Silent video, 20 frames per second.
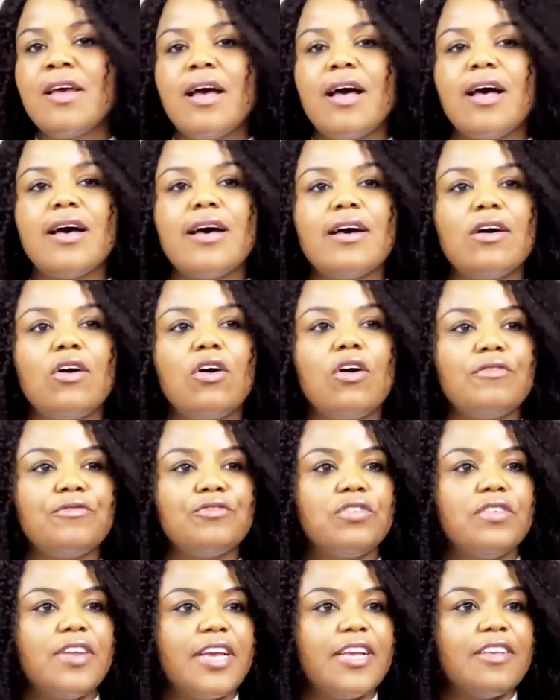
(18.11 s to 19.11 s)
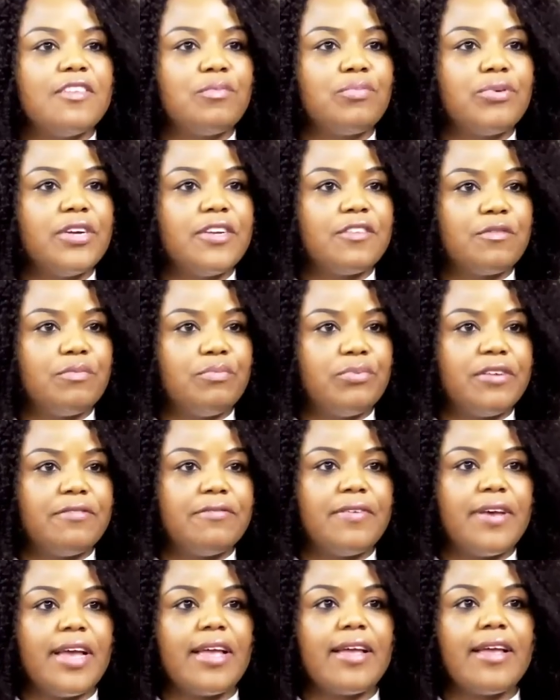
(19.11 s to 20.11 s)
of today's press
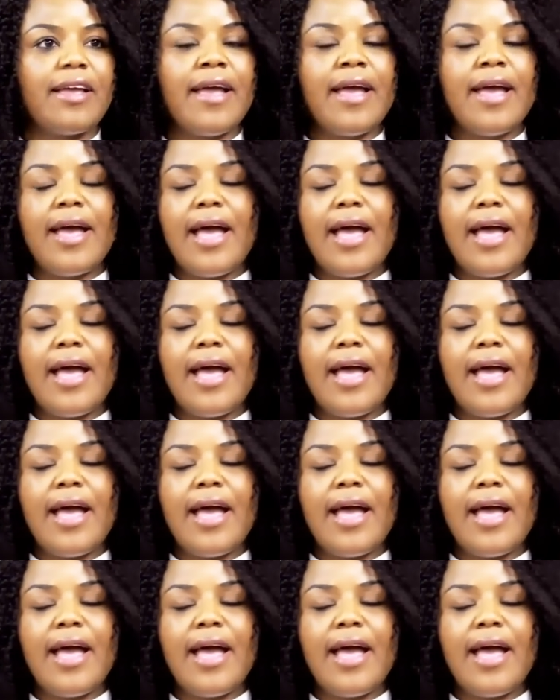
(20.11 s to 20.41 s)
briefing.